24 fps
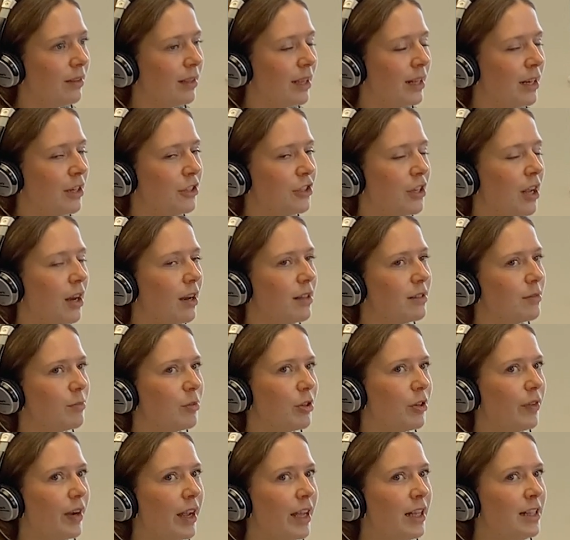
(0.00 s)
in a journalism
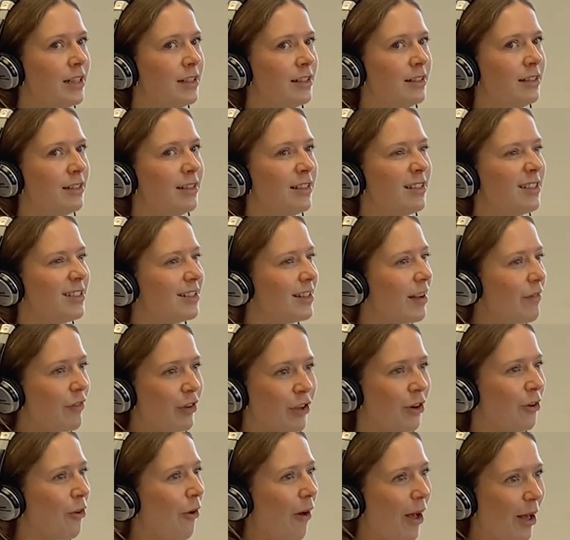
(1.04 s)
career, it's never
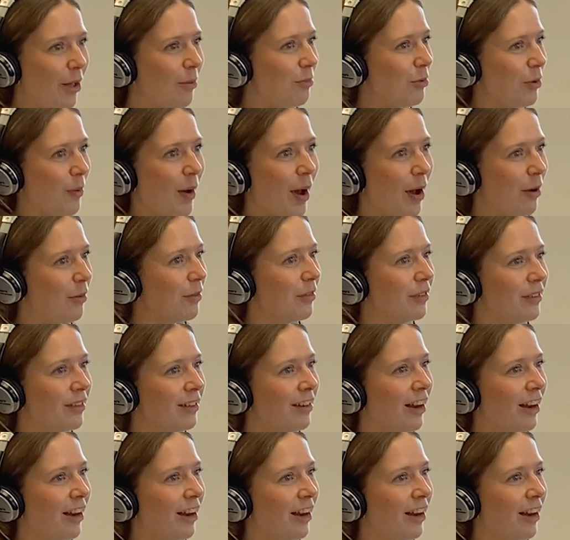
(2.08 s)
going to not help you out.